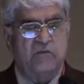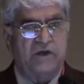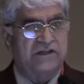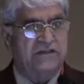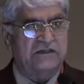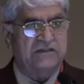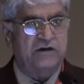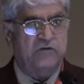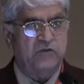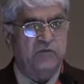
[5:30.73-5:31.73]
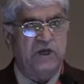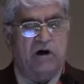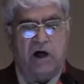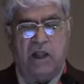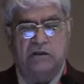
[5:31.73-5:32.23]
But it turns out to be
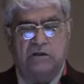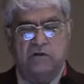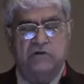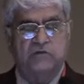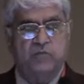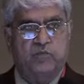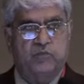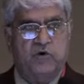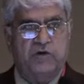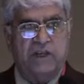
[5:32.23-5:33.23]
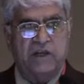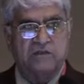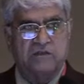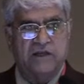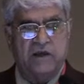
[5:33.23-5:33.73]
all those
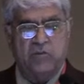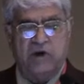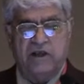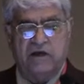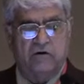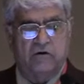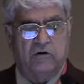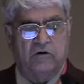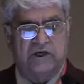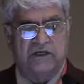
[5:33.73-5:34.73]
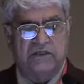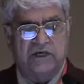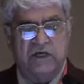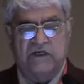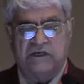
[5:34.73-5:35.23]
proteins, they play a role. Look at
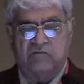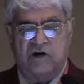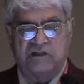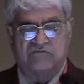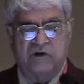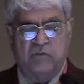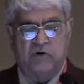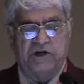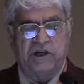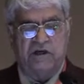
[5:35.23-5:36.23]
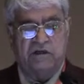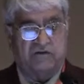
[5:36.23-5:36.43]
TEM-Horsfall protein.